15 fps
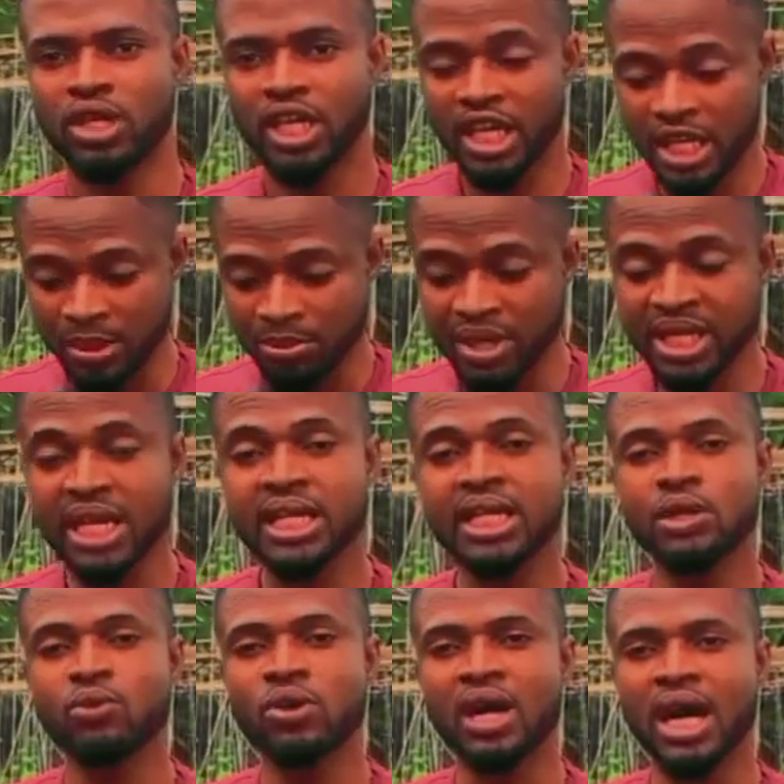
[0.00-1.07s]

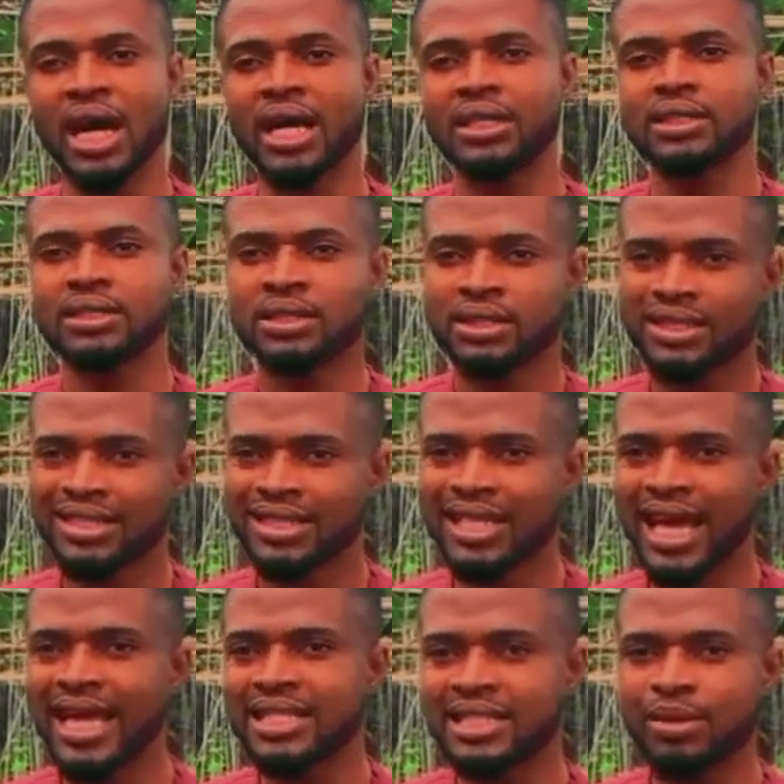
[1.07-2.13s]
Immediately we had
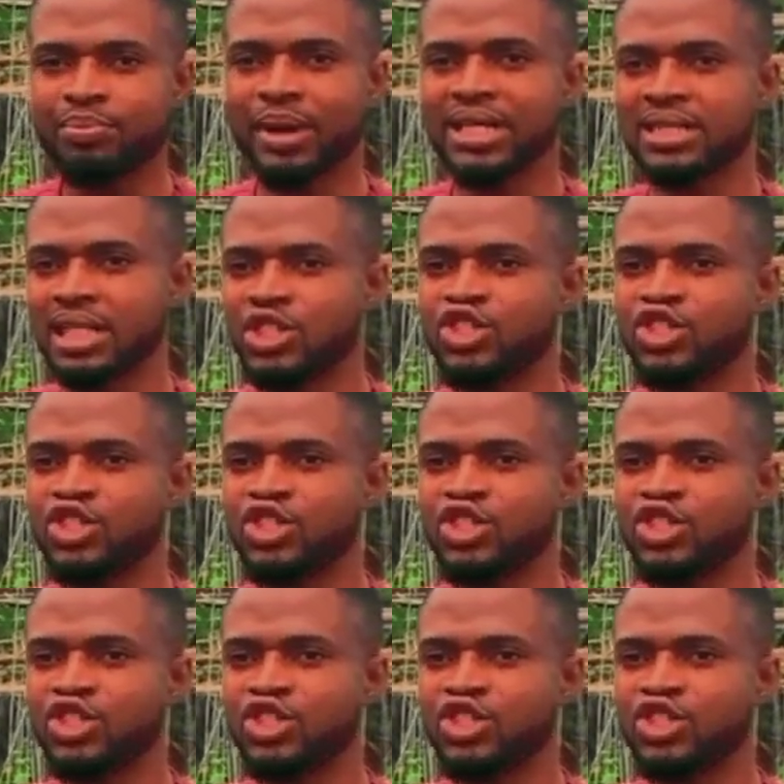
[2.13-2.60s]
90%